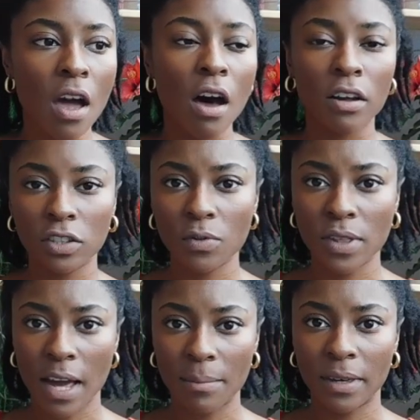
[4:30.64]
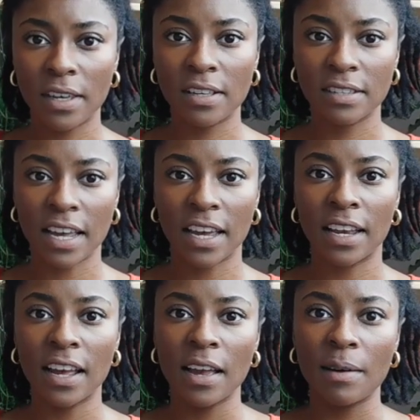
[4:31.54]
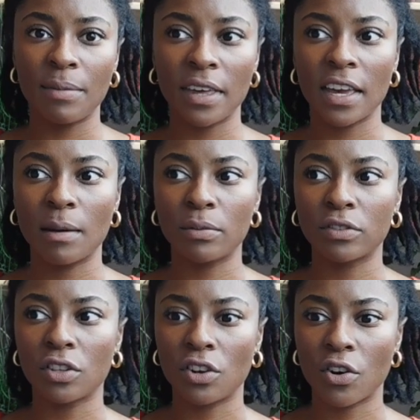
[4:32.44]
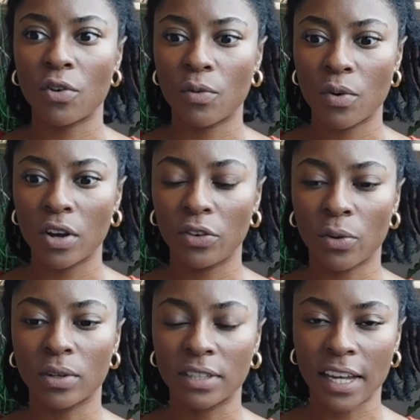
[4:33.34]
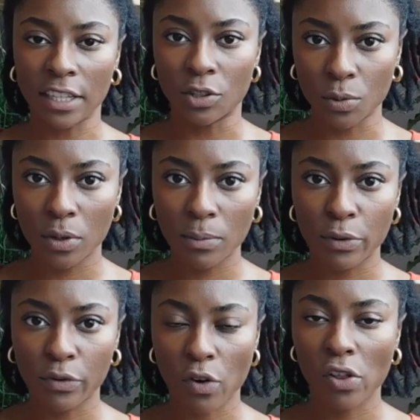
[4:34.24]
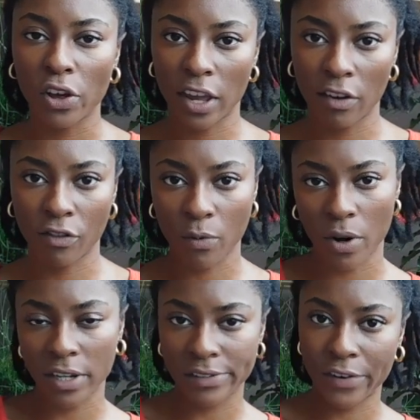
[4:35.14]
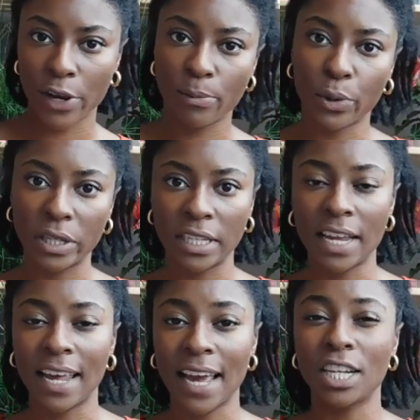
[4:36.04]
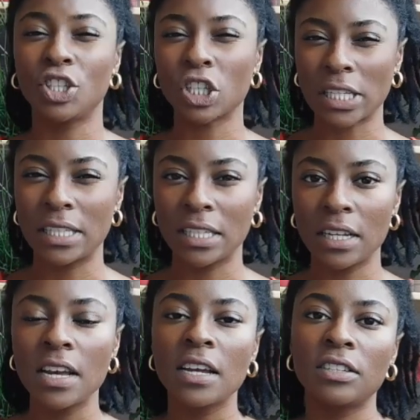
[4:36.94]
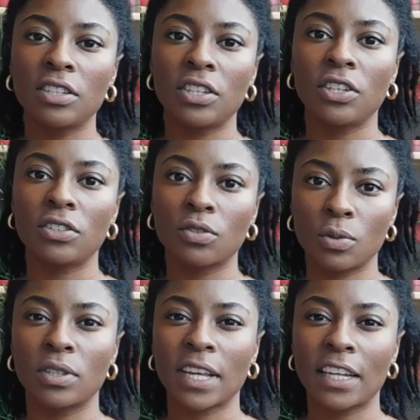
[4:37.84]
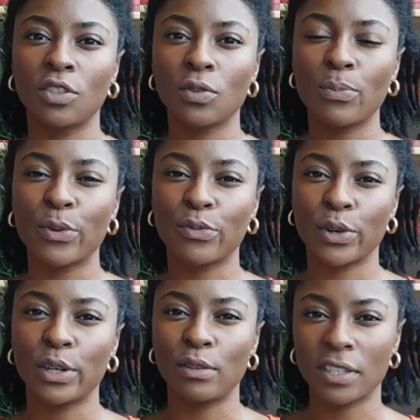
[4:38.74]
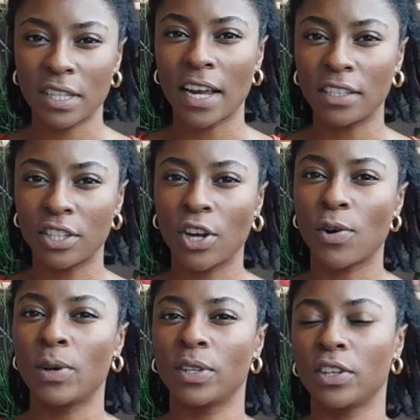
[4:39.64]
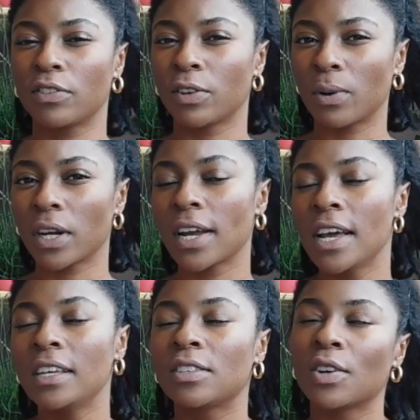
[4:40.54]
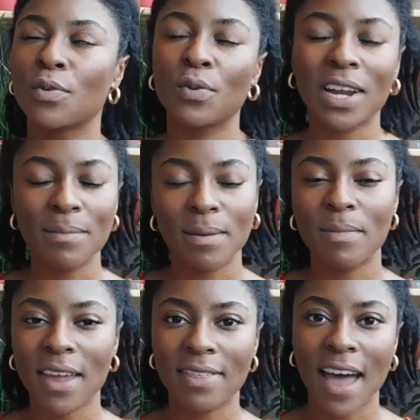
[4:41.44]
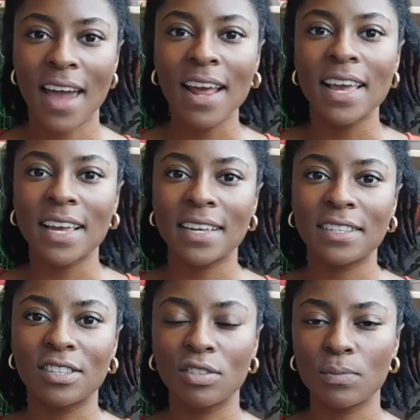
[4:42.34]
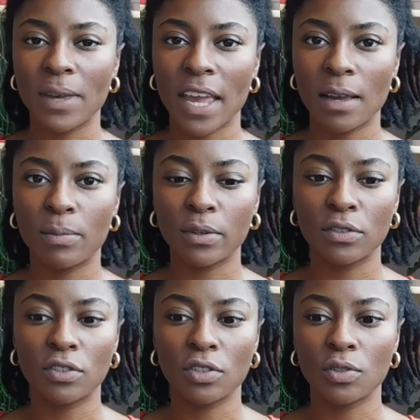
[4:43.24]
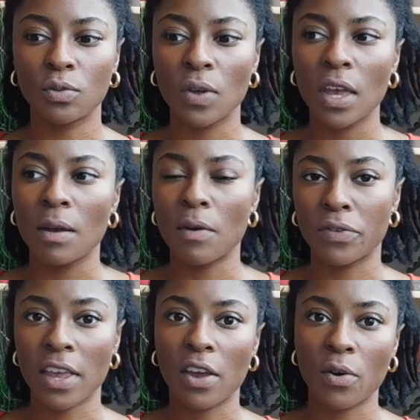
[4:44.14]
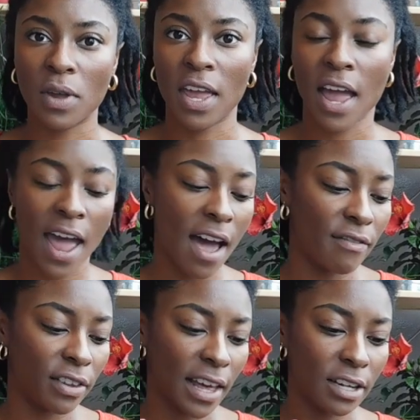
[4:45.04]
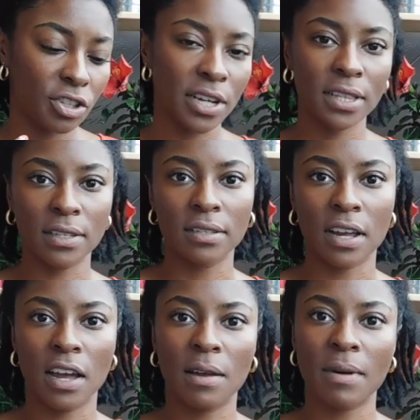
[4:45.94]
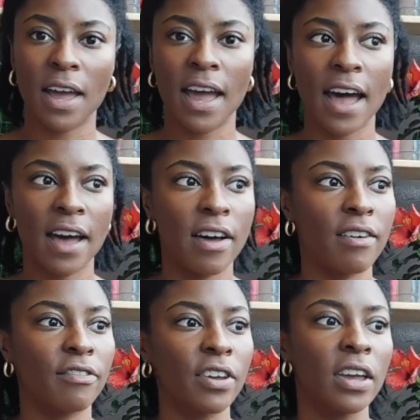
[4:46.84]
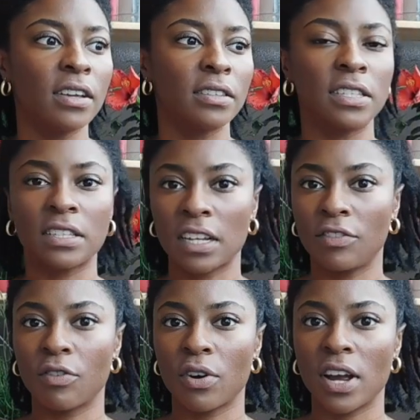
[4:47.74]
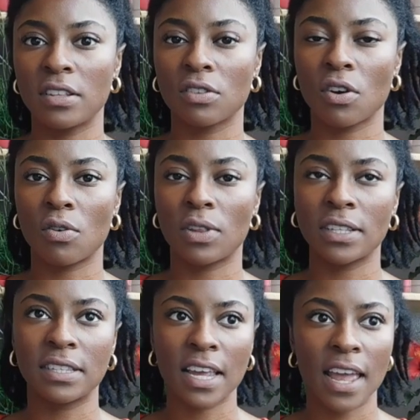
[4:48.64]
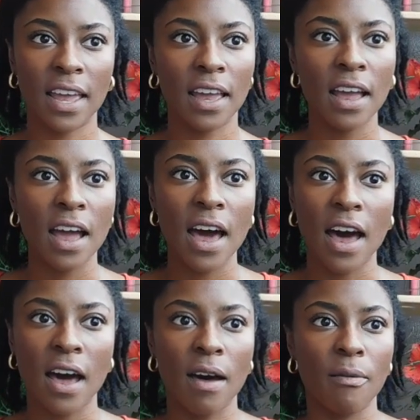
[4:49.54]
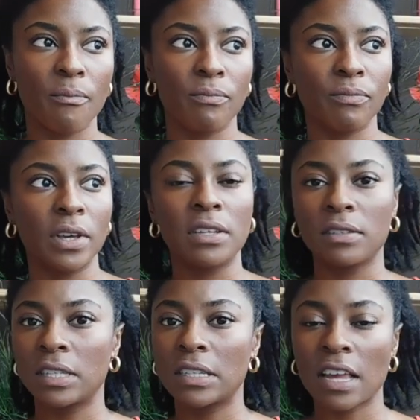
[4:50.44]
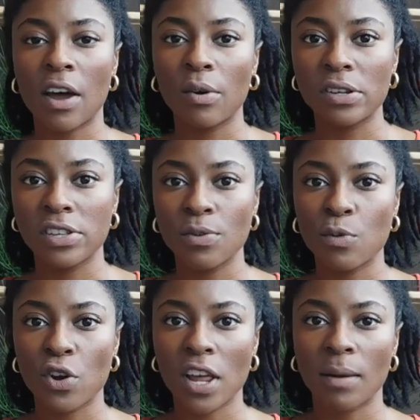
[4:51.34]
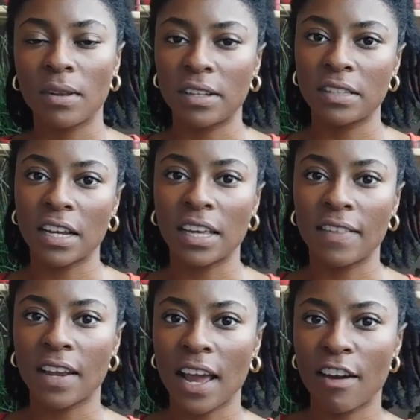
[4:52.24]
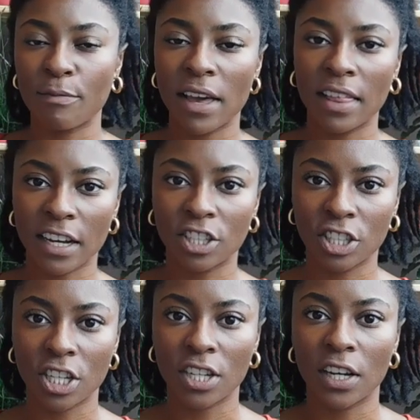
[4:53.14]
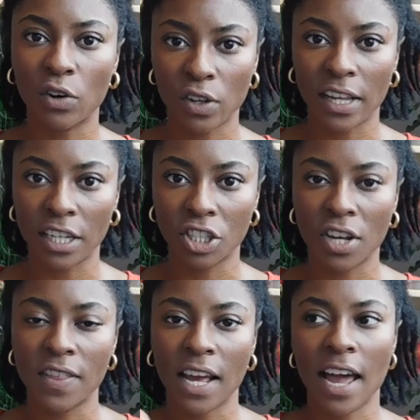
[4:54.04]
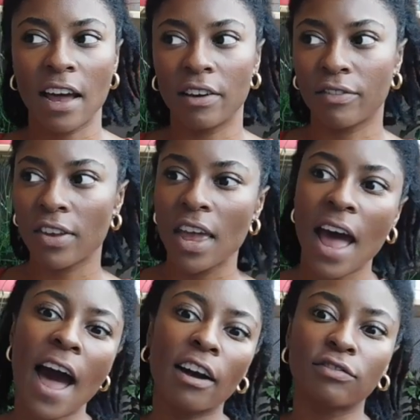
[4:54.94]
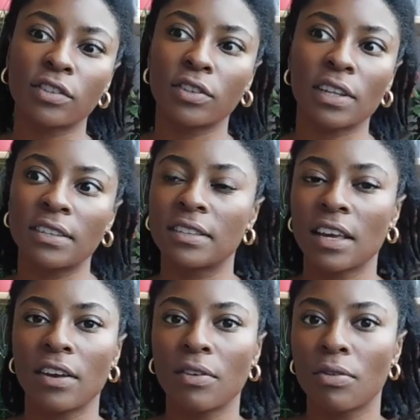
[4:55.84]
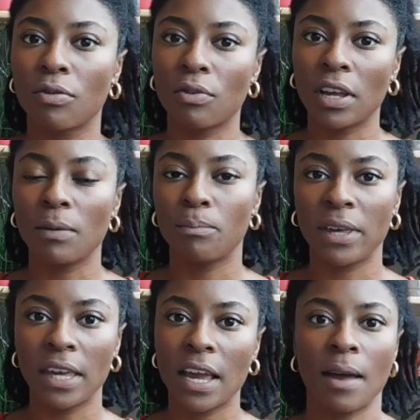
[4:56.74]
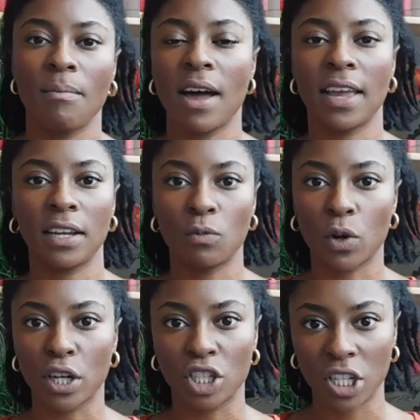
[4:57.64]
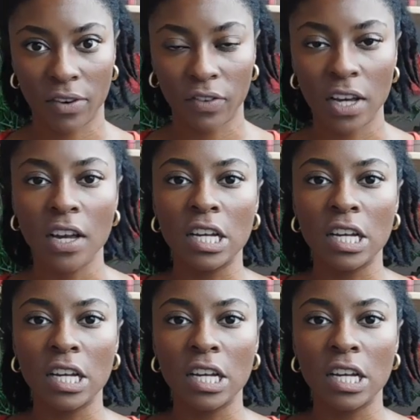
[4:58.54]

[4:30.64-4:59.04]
Also, with that being said, being able to know your schedule before looking for work is very important, and get adjusted to your school schedule before you decide to go out and look for work. So what I mean by that is to be able to say, okay, I have a lecture at this time, I have to study for it. So let's say 6 hours in the morning I'm going to study, and then I have my lecture, I go to lecture, and then I have after, let's say 3 p.m., I can work a shift.